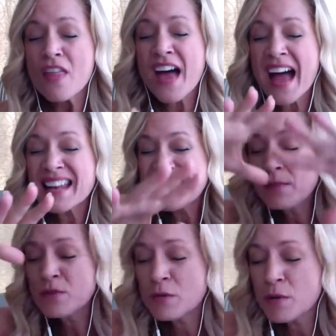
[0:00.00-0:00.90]
that
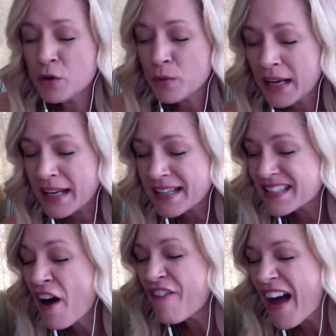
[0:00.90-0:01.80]
seems to be creating
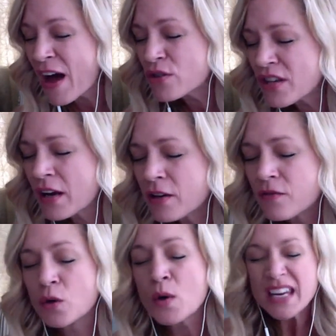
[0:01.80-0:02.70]
stuff outside of
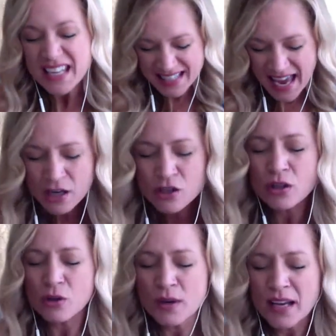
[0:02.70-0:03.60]
you is actually
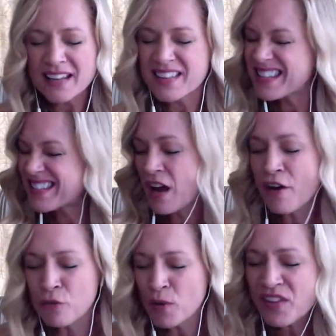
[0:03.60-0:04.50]
creating the stuff
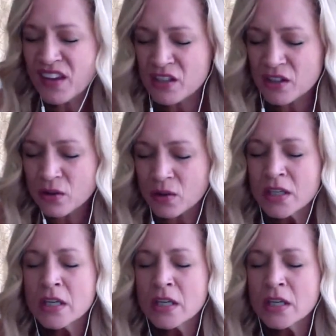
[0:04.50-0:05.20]
within you.